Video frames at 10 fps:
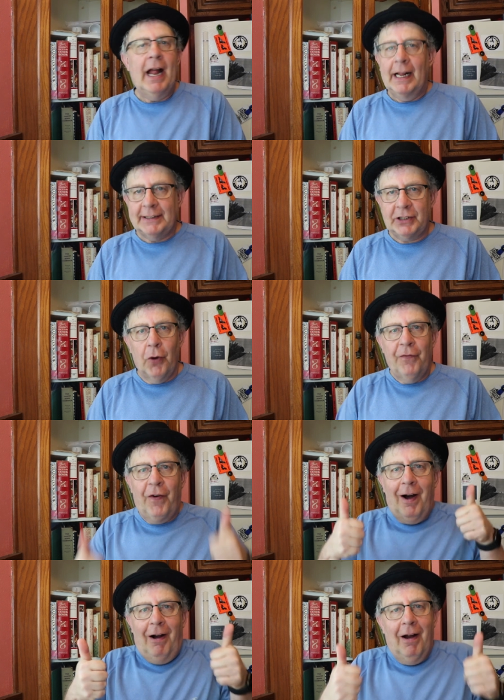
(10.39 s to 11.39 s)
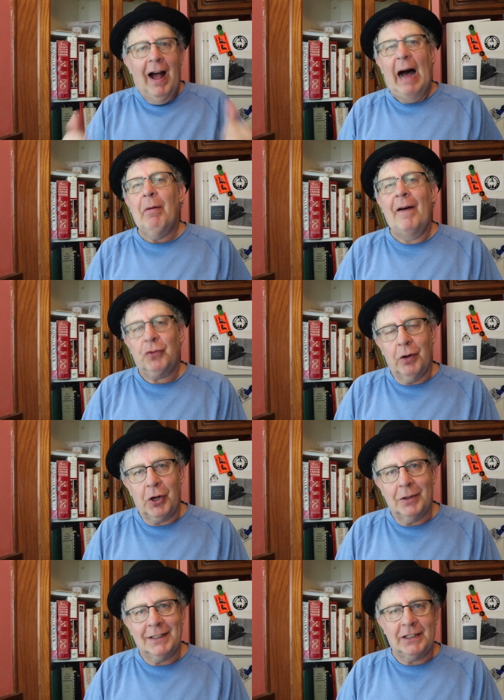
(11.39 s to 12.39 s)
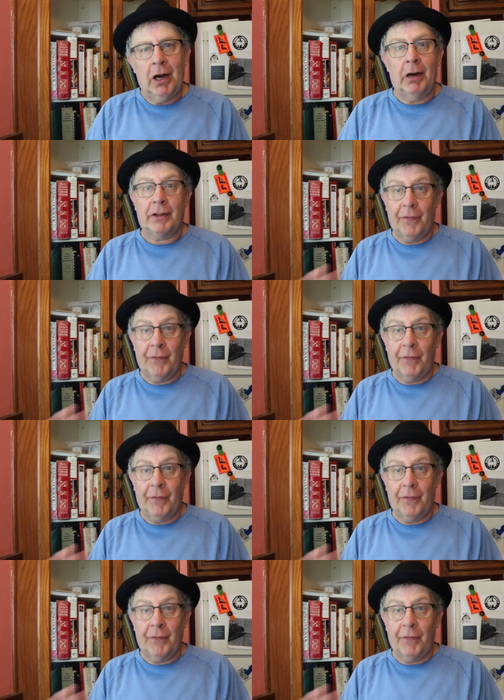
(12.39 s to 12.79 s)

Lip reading: and so far I'm off to a good start.